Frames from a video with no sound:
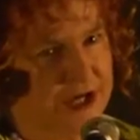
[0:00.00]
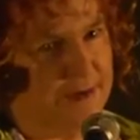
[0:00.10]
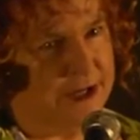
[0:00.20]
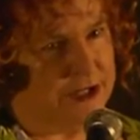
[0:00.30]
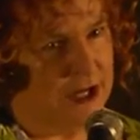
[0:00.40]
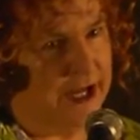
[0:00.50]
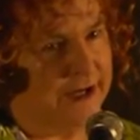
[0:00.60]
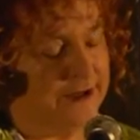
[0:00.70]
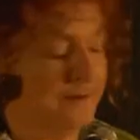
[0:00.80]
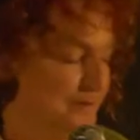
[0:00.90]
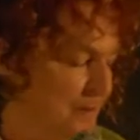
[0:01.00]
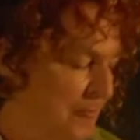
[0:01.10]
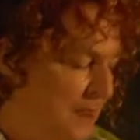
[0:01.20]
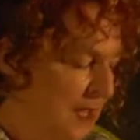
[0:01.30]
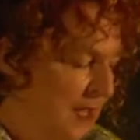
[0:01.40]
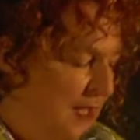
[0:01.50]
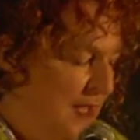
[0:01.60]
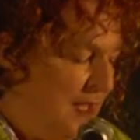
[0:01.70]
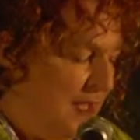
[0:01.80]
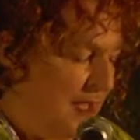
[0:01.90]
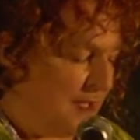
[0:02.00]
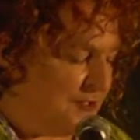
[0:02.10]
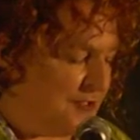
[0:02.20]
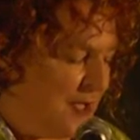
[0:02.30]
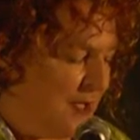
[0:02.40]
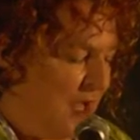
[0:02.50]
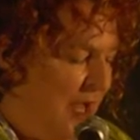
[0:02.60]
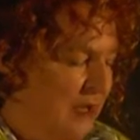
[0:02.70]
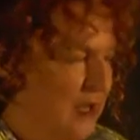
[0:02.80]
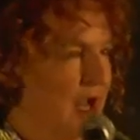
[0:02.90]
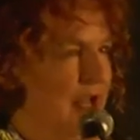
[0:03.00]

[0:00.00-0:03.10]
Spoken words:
time I died. And after